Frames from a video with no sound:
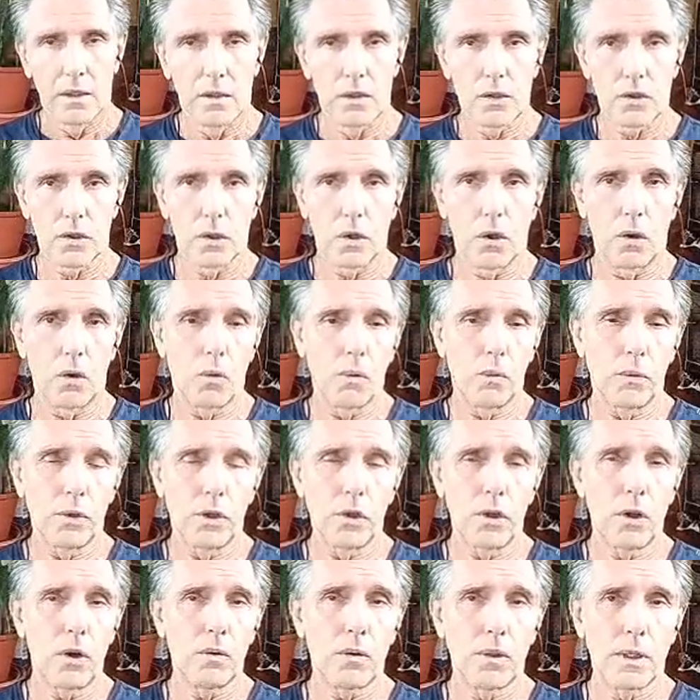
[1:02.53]
So
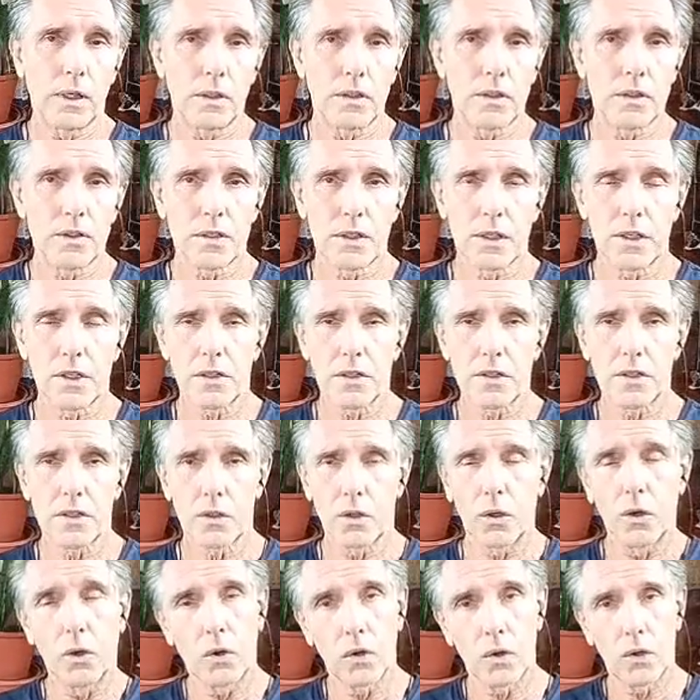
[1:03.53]
we know that
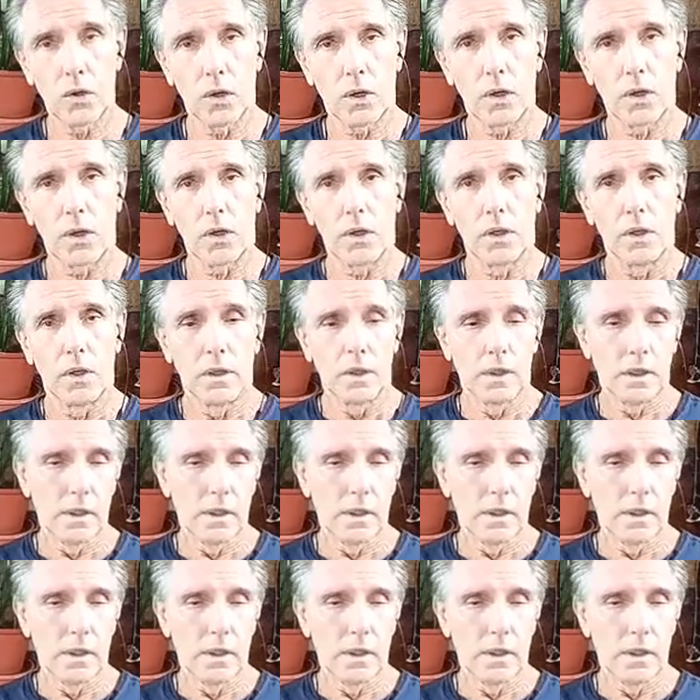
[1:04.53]
cysts occur